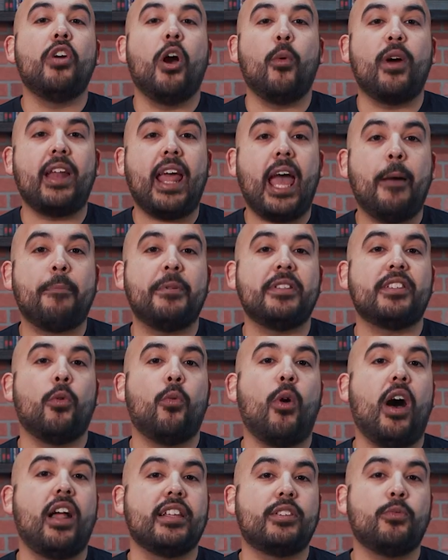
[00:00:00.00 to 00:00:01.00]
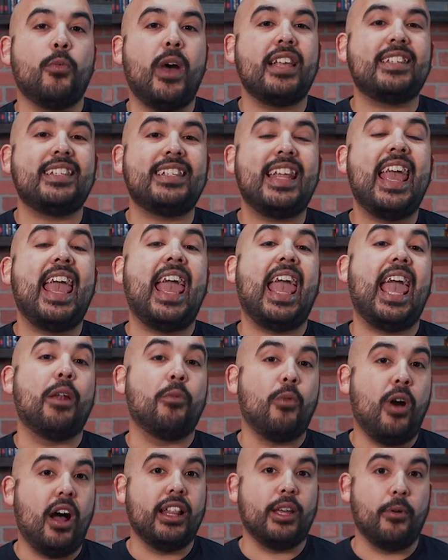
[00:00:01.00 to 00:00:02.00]
know what happened to Wallace West
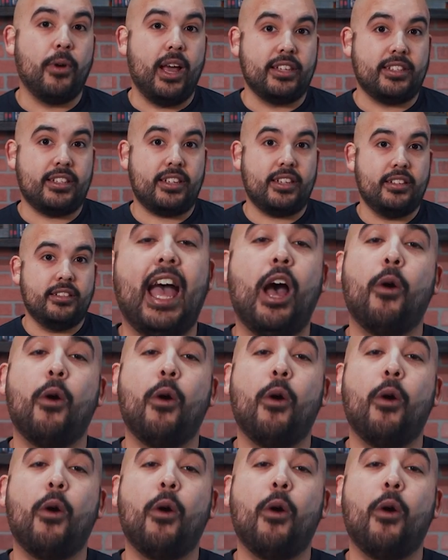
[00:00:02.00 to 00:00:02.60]
and Wally West.